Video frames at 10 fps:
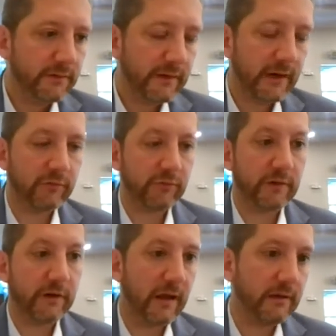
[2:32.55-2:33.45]
teenagers
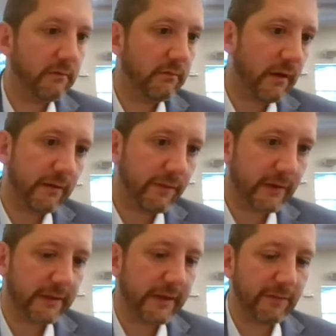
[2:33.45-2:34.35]
and
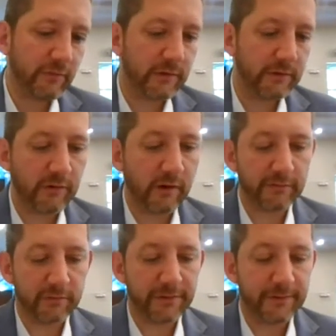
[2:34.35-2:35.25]
frankly everyone
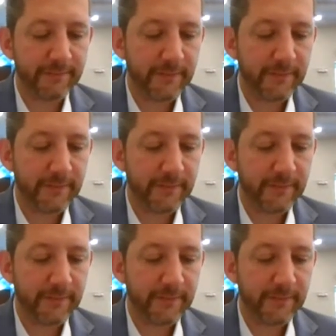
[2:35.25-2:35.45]
struggles with.